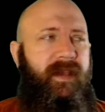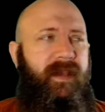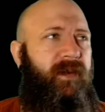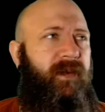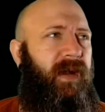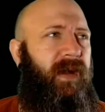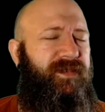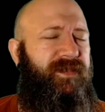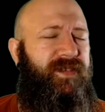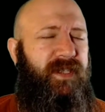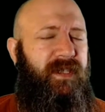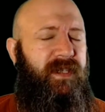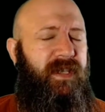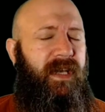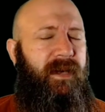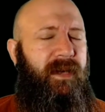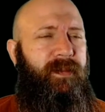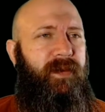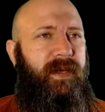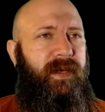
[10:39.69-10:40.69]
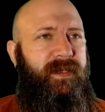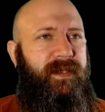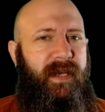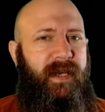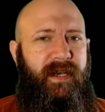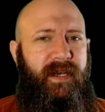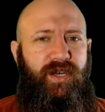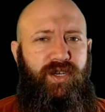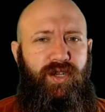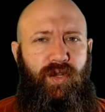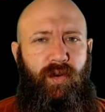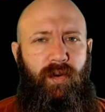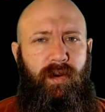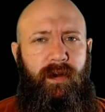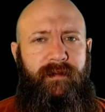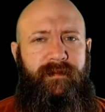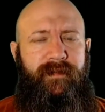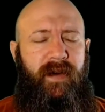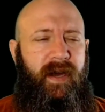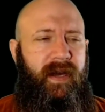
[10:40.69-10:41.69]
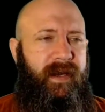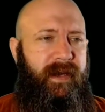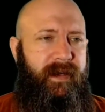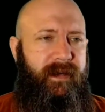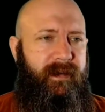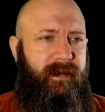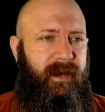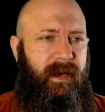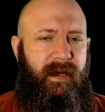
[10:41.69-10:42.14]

Then we have celebrities like glorifying,